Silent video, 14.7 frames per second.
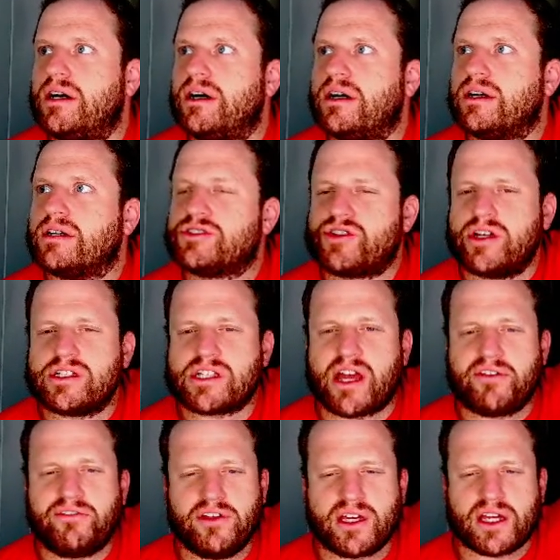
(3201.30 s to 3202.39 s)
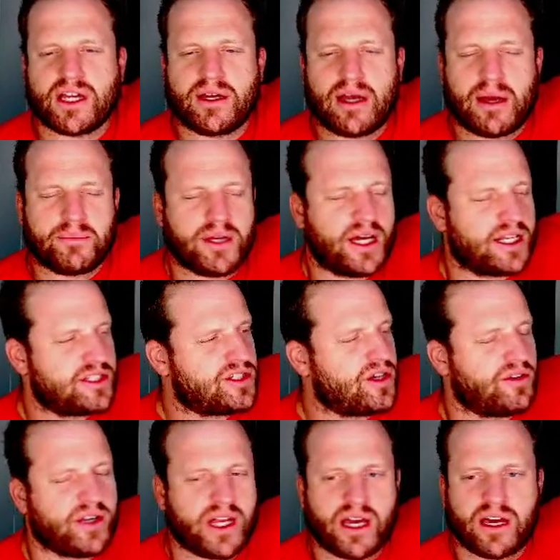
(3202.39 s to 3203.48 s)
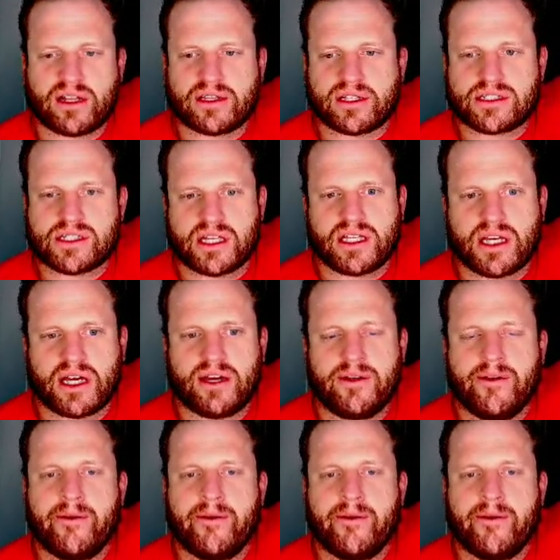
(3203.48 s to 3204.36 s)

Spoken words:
That's crazy. I feel like I'm kind of zoning out on this idea.